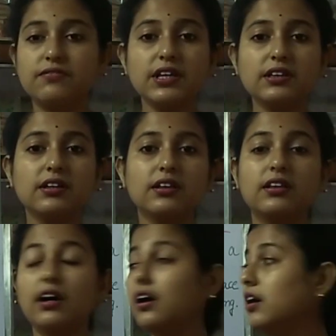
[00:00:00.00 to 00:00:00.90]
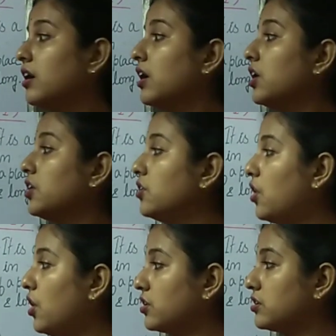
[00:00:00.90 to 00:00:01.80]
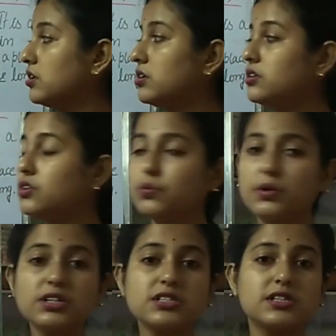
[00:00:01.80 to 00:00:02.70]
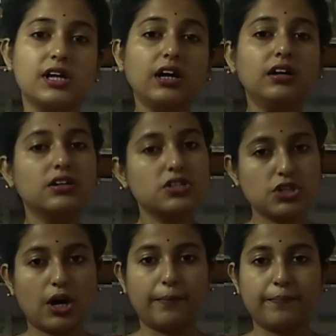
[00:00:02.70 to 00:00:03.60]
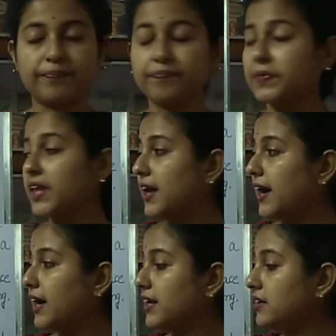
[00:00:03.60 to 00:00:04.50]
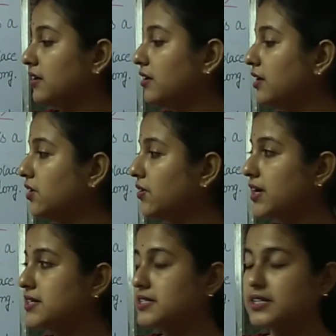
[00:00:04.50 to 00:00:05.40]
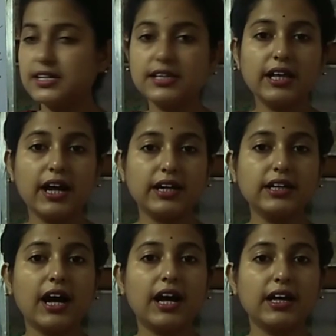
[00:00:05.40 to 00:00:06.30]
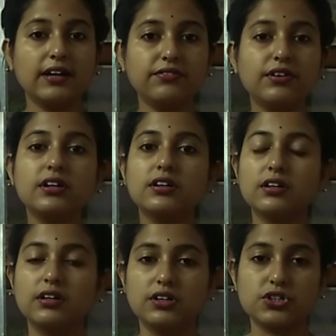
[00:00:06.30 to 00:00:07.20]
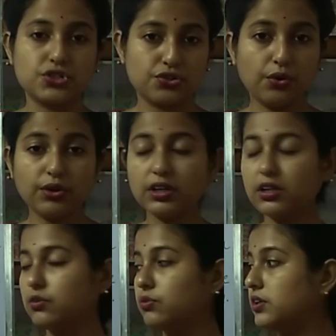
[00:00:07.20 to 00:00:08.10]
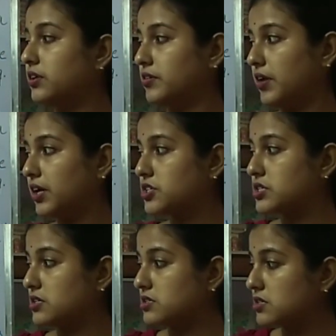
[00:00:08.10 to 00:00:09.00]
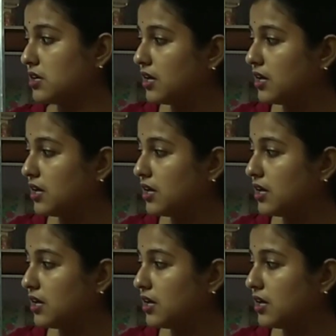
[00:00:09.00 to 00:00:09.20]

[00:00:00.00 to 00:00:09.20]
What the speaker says: with the north towards the top. And here you can see that I have shown you the directions.